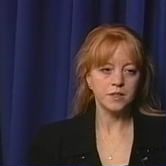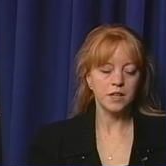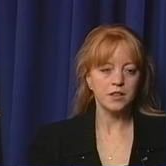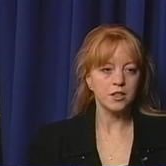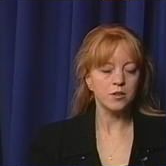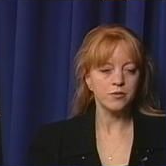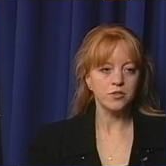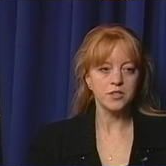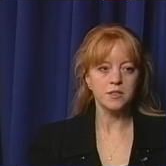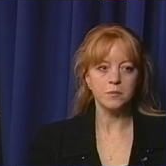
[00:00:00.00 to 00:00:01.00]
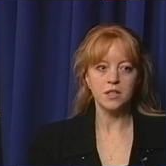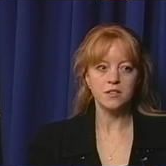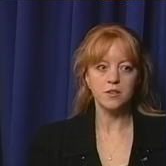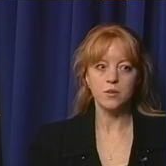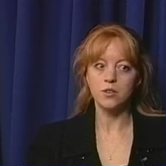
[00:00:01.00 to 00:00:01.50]
at the University of
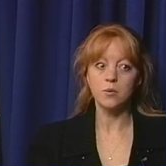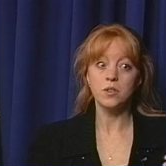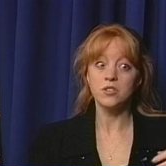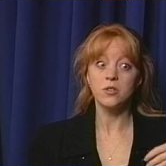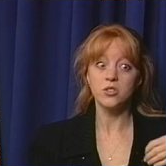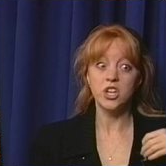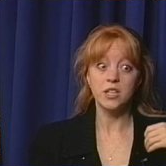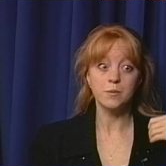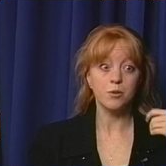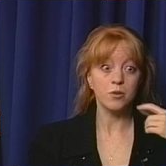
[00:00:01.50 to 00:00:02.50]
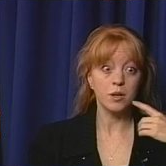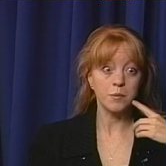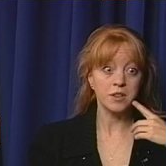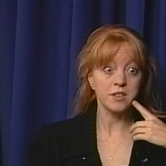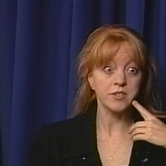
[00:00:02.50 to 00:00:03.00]
Minnesota, there was no jazz program
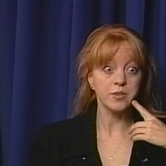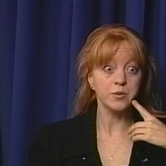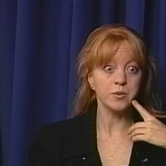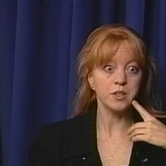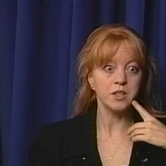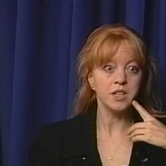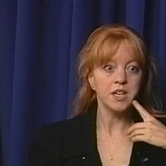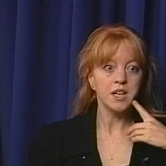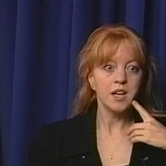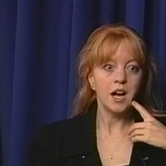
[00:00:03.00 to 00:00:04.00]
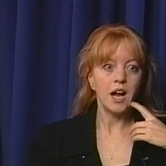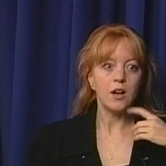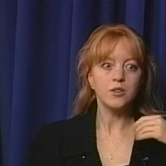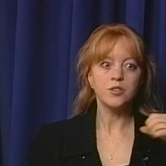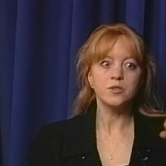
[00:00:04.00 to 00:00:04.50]
at that school. I
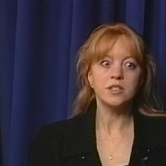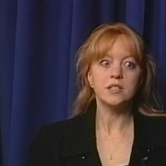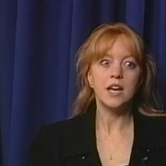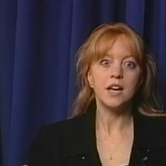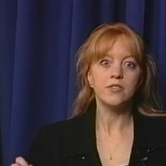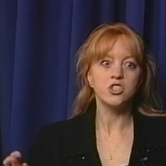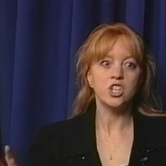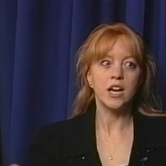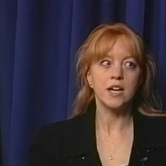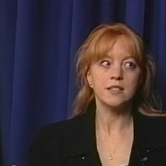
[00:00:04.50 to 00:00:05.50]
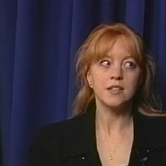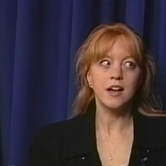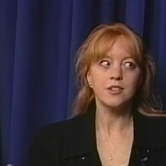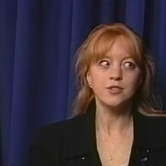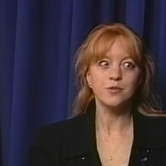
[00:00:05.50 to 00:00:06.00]
also didn't have a jazz
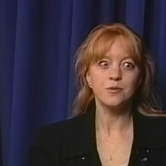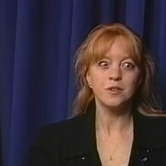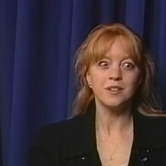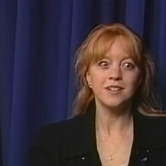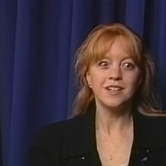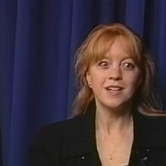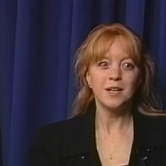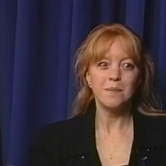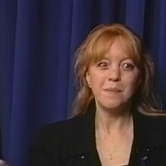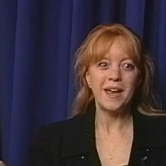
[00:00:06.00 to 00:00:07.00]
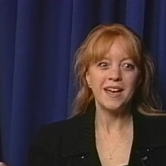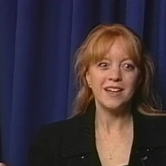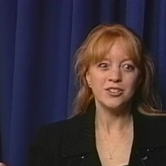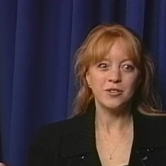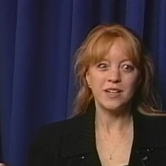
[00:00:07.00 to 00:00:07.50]
high school
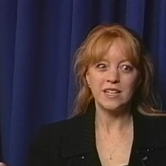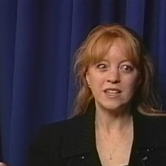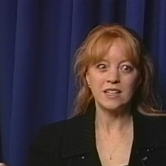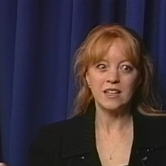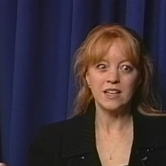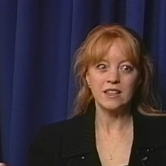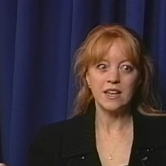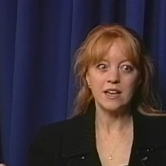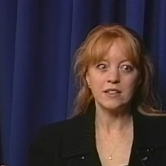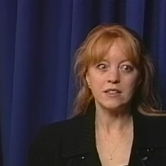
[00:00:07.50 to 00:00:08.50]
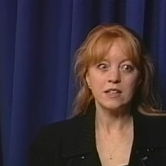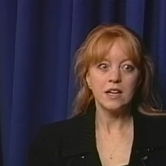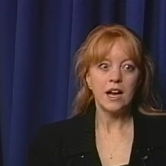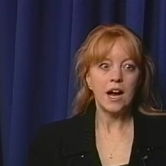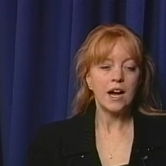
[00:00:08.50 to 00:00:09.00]
band or anything like that.
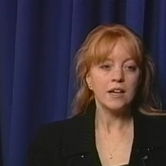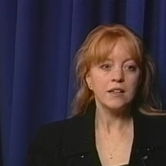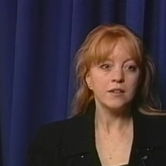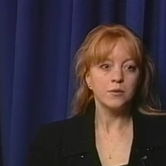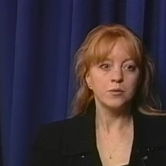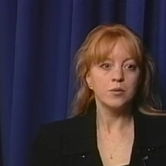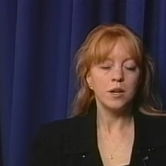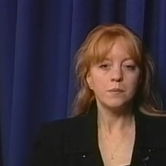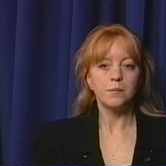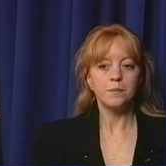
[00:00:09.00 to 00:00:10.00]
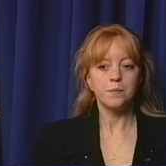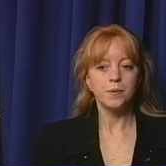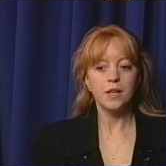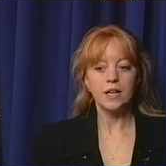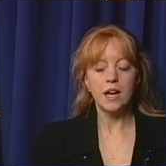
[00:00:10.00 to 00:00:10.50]
I grew up
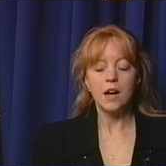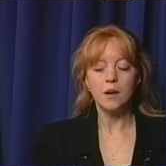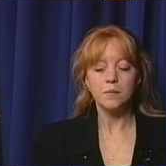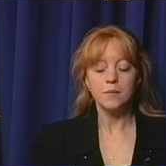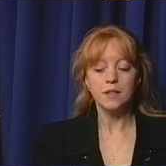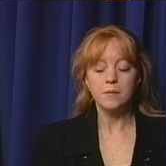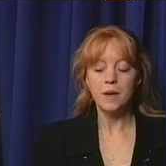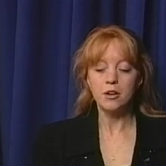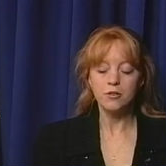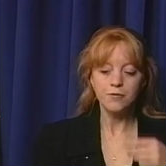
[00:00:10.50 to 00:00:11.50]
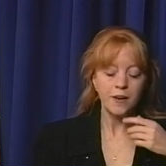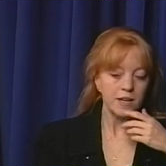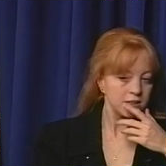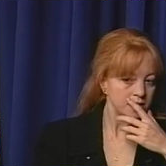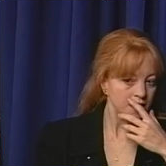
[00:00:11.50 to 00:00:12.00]
a matter of
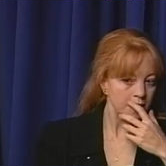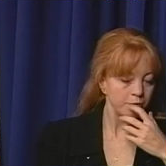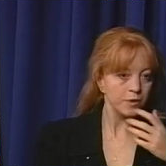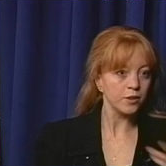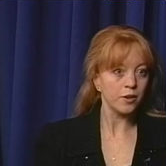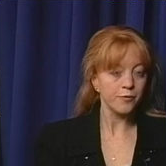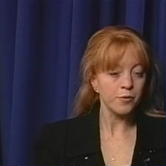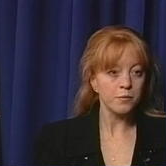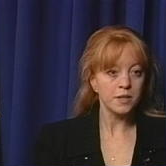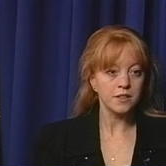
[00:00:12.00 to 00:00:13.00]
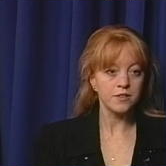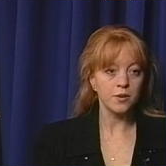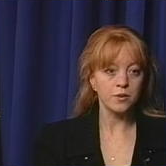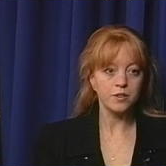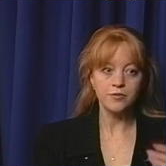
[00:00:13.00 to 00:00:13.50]
fact, I'm from
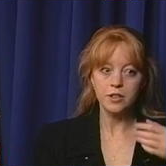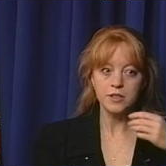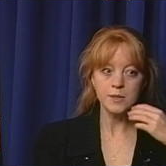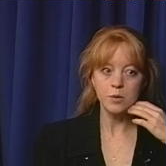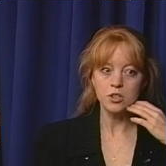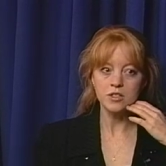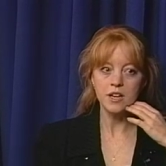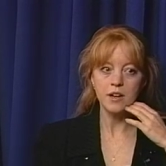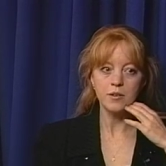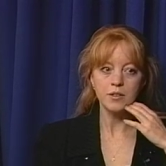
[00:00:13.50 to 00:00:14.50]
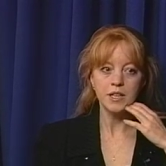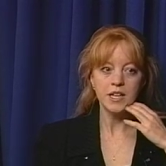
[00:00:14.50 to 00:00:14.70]
Minnesota, a very small town,